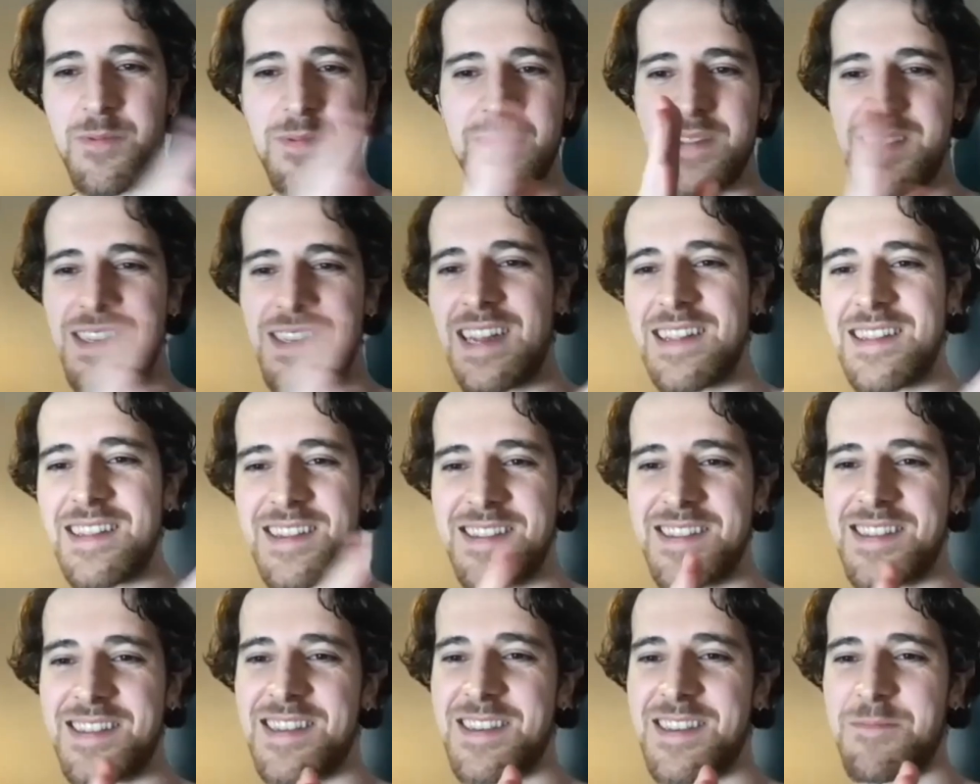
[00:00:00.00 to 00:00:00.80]

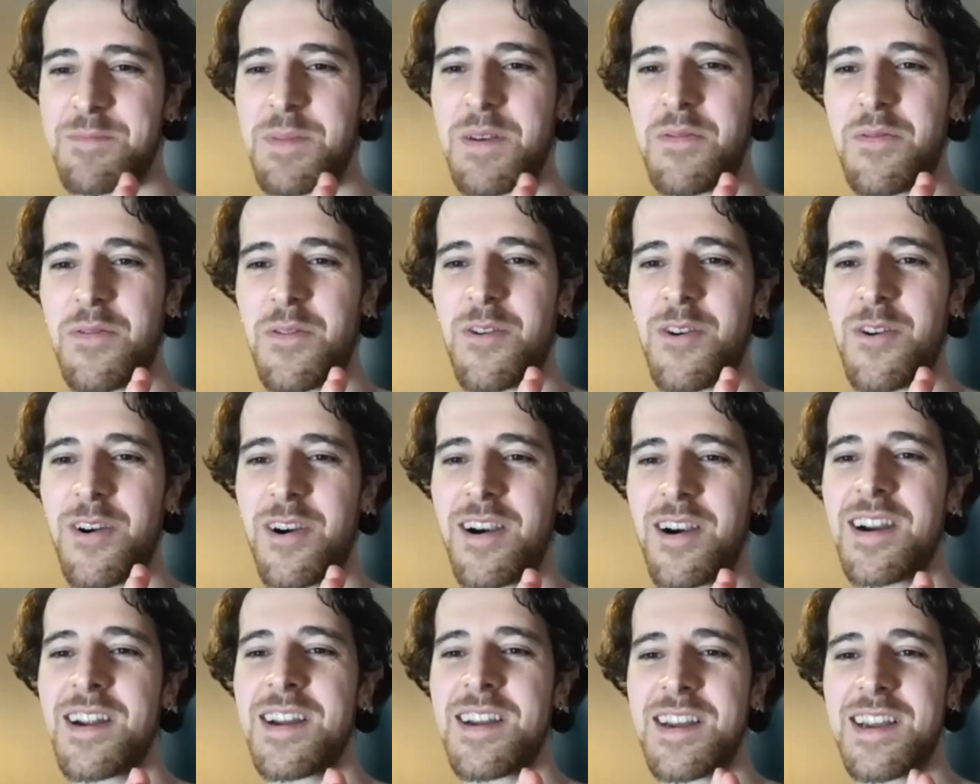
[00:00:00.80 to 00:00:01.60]
sentences
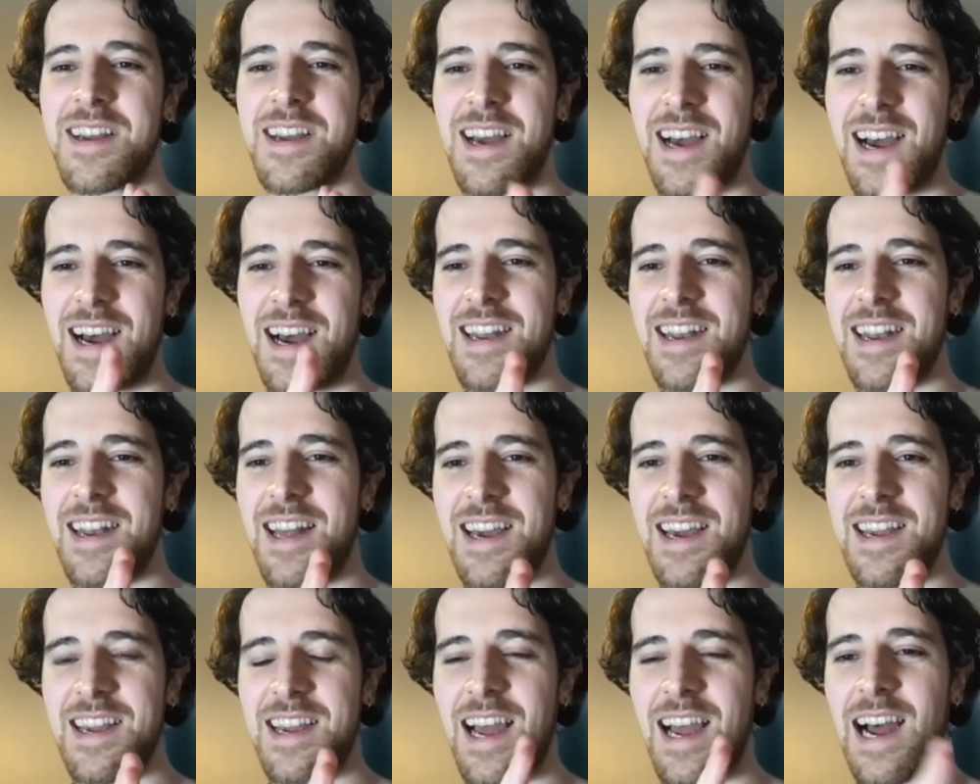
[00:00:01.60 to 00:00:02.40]
before, and like,